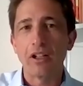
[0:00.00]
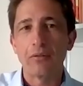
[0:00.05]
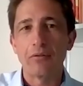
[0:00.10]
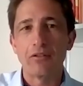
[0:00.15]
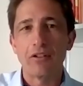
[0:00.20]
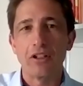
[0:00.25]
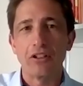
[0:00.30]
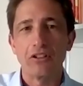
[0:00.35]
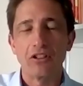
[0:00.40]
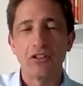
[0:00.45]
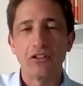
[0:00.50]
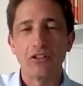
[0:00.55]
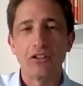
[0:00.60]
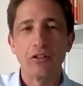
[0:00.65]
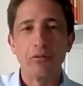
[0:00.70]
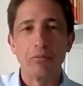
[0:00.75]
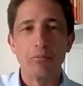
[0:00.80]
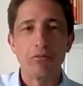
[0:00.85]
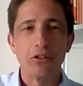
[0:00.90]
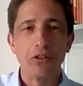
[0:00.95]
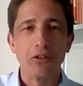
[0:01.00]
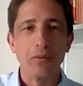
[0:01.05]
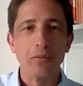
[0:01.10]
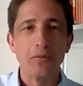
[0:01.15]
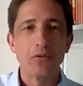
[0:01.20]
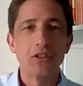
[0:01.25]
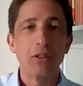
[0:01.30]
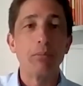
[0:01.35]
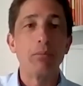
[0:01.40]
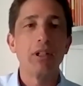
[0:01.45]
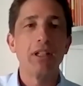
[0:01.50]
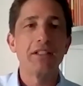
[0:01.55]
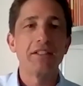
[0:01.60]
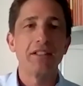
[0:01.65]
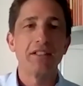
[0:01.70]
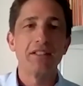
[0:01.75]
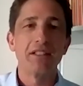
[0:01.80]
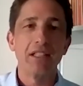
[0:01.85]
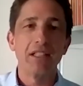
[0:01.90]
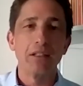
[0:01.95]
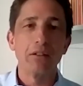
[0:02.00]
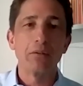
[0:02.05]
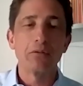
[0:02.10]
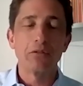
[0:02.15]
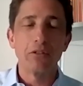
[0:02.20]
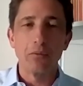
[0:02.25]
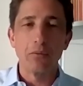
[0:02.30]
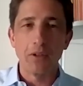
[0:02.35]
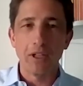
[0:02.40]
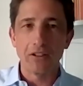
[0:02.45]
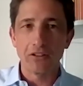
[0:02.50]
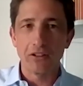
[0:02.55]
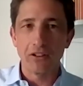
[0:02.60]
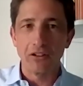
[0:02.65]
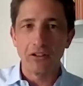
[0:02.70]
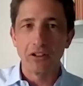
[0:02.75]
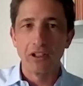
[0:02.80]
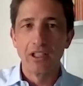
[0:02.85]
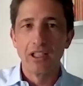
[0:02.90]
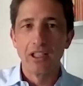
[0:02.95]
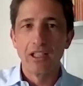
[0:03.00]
for us is to improve simplicity for investors.